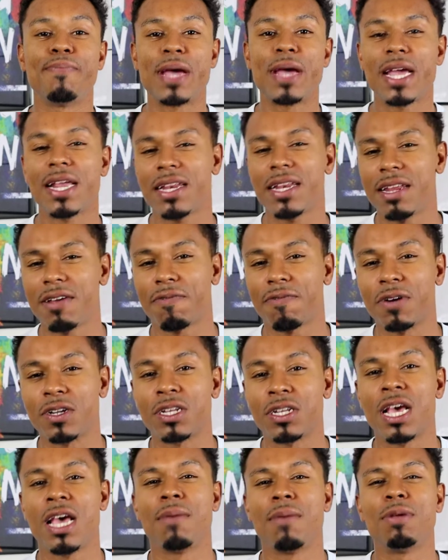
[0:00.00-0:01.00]
main
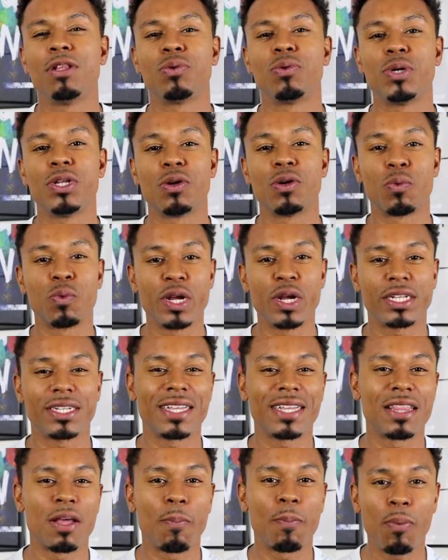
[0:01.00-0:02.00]
difference between the rich and the